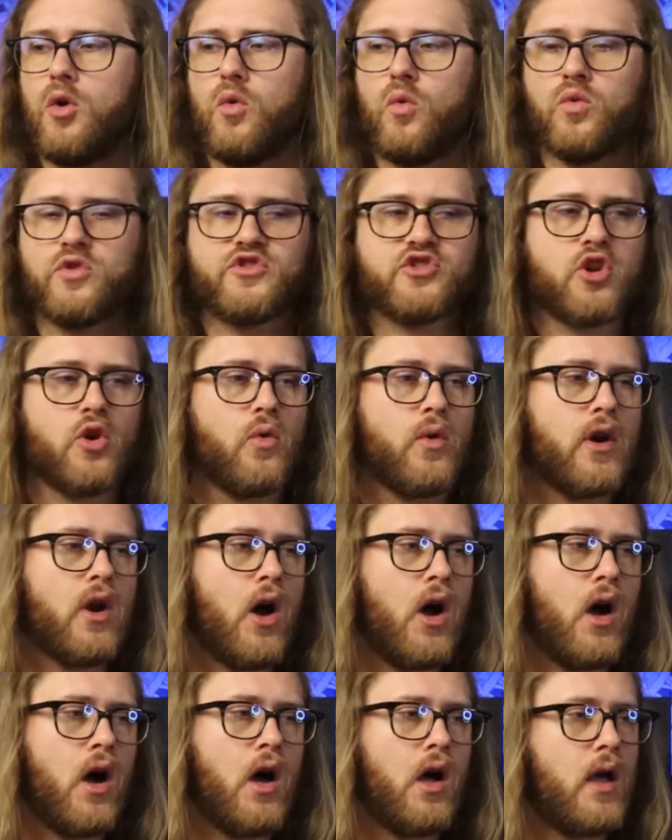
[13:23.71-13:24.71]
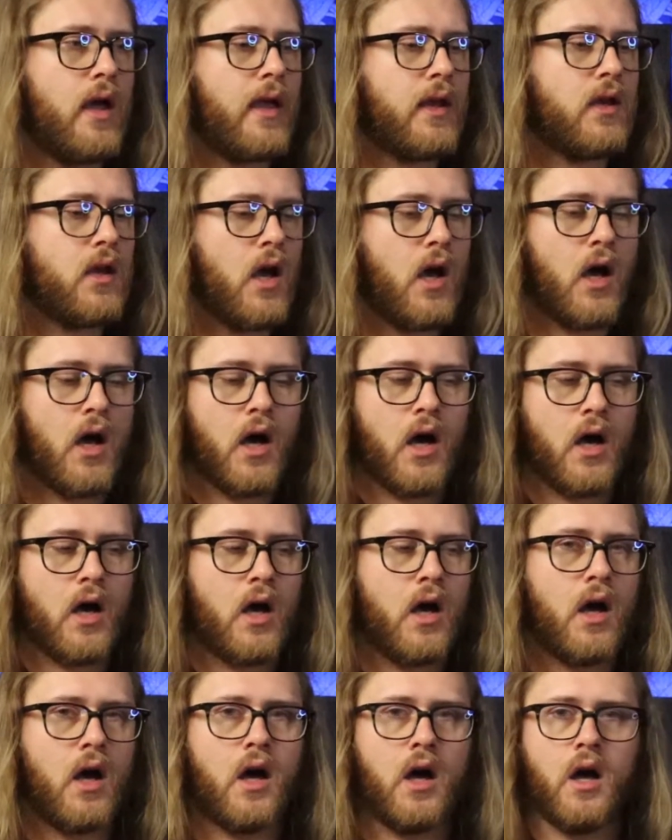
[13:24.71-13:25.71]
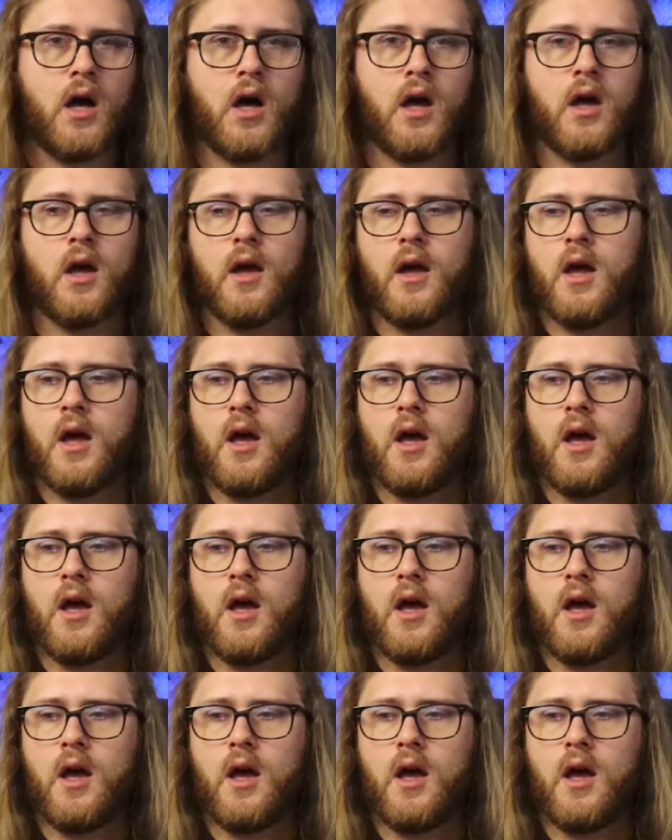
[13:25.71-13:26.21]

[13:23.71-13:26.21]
what's going on? Uh,